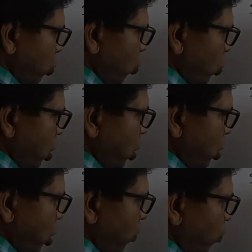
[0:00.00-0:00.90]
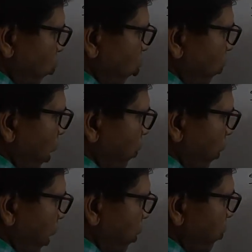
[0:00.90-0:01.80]
So this is the 4 by
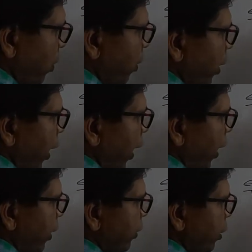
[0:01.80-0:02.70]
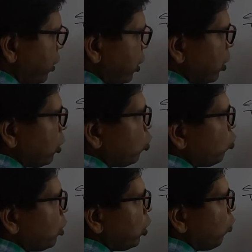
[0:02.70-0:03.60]
5 and this equals
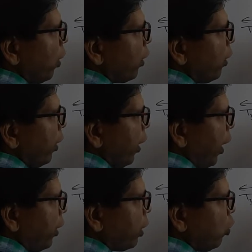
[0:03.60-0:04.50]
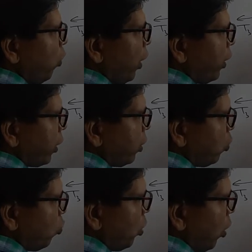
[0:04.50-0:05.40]
to T1 and T1 equals
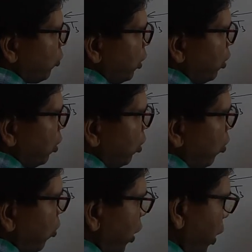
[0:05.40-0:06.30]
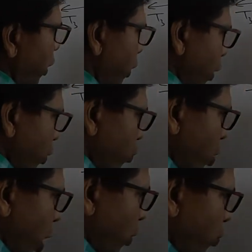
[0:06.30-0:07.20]
to 1000. Okay.
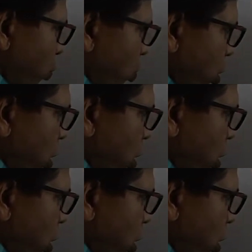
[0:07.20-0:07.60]
Therefore